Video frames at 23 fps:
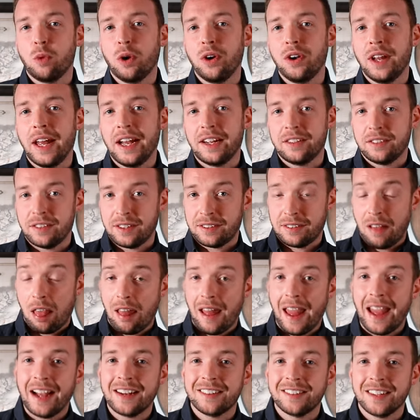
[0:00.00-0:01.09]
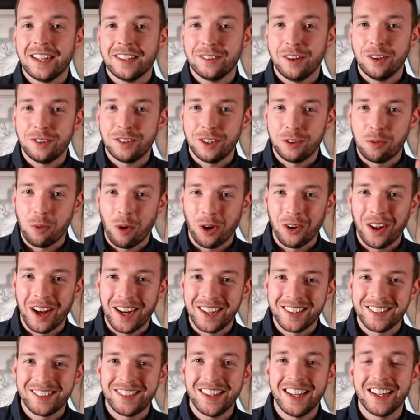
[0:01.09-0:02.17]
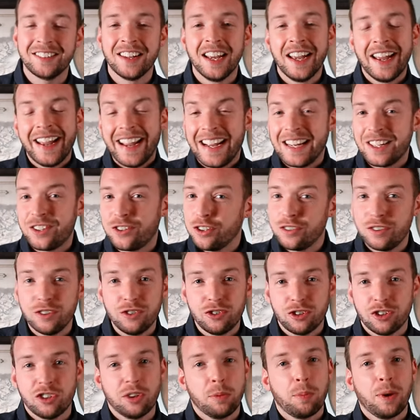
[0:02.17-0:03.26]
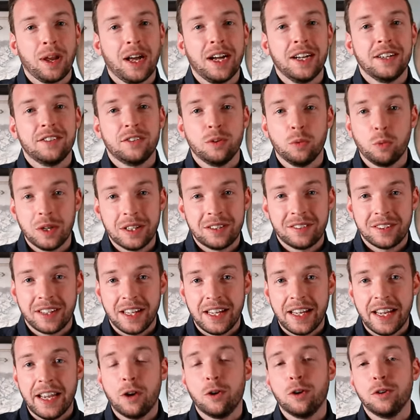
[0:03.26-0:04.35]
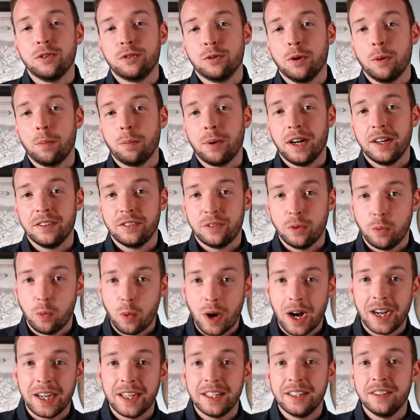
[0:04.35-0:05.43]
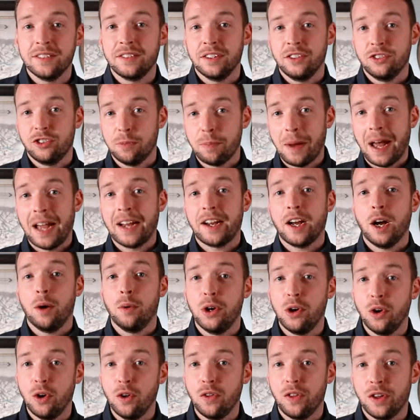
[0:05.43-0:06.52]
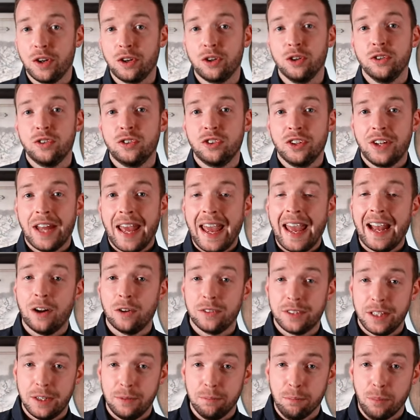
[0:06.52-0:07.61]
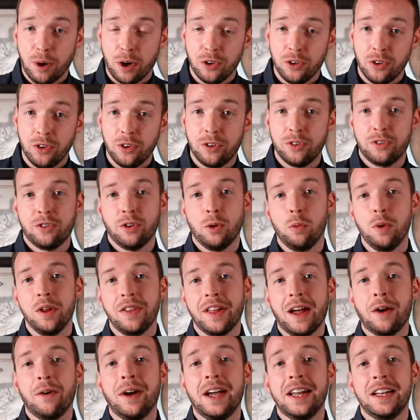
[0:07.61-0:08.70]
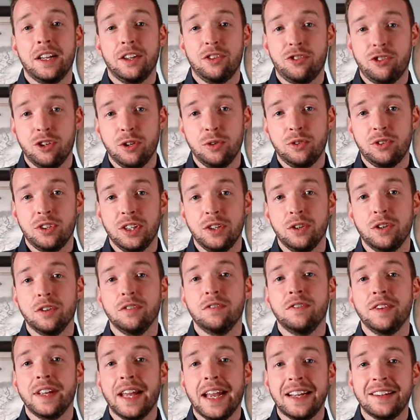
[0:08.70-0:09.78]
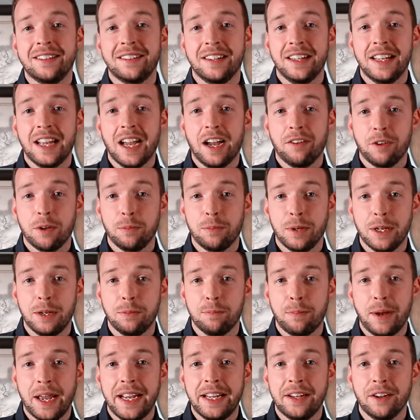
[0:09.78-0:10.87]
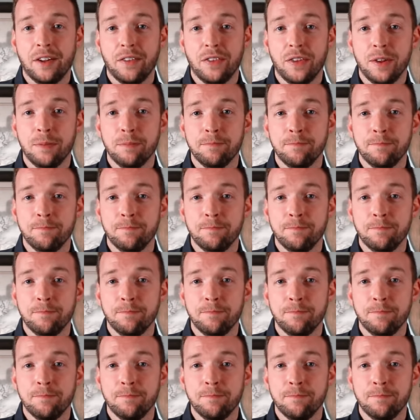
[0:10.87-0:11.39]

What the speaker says: Notice 196, it doesn't just apply to whiskey, it also applies to wines and tobacco and other goods that are held in bond, so without any duty or VAT having been paid on them.